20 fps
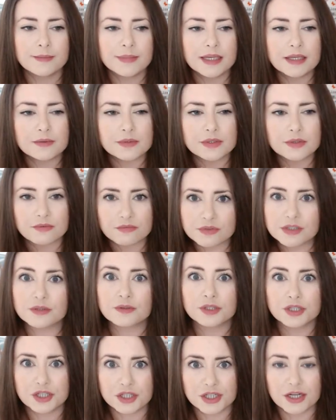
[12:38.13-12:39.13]
It was a
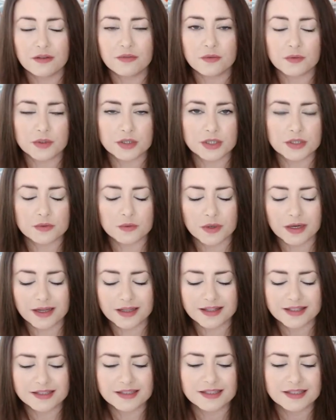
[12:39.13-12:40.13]
real shift, which is
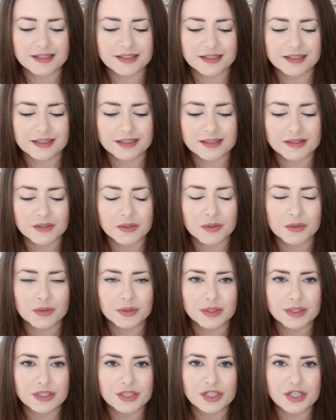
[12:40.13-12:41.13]
why this is
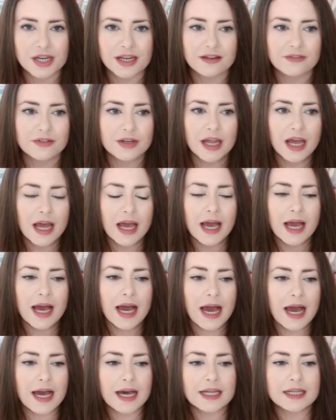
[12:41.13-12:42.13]
called The Shift.
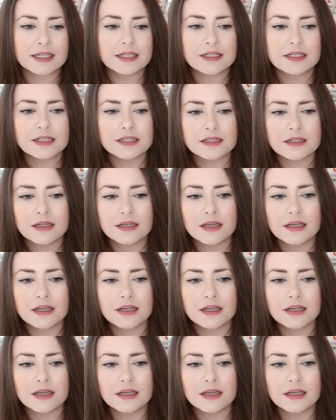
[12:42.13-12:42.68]
And